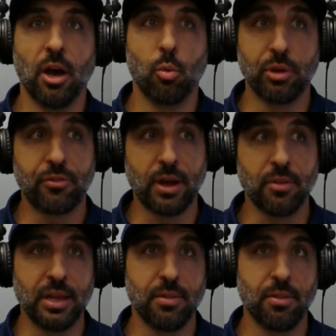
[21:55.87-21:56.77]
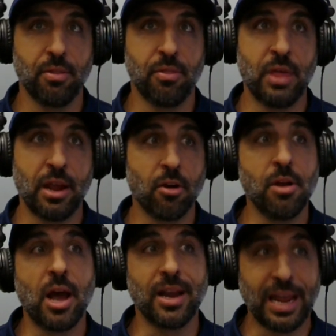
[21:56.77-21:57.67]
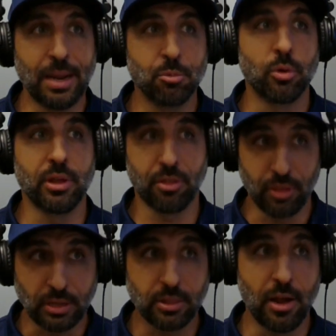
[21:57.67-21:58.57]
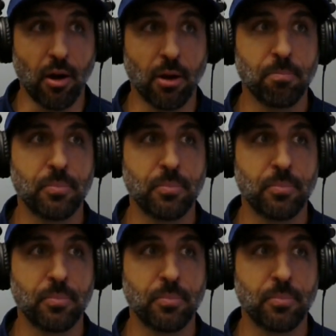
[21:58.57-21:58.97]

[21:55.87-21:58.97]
we found that they are not aimed where they think they are.